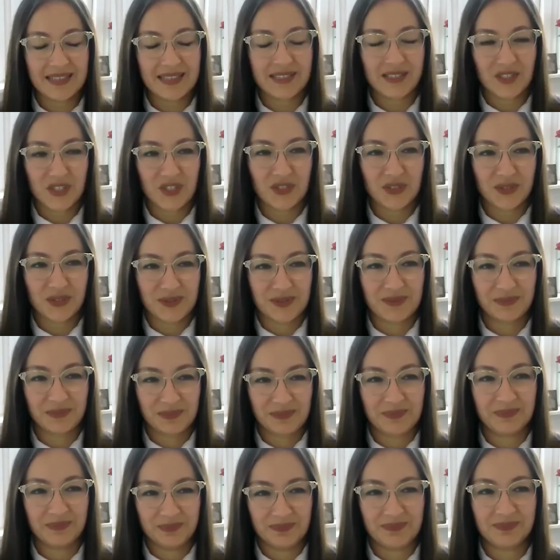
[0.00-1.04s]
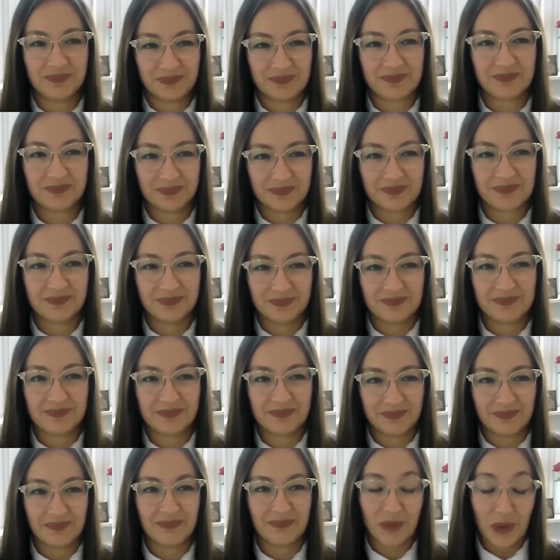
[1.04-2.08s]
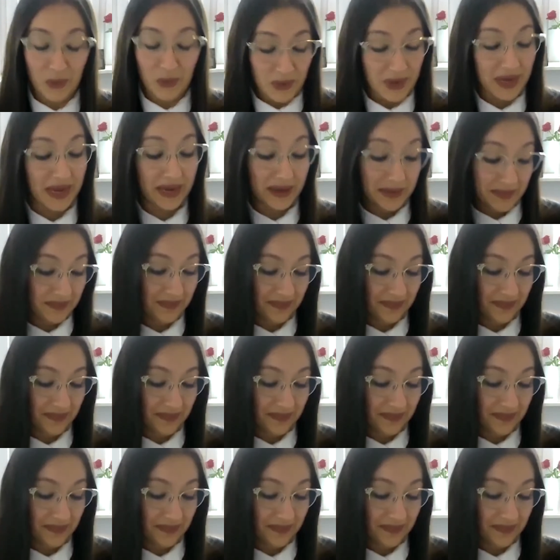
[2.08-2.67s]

a, as a possibility. Okay.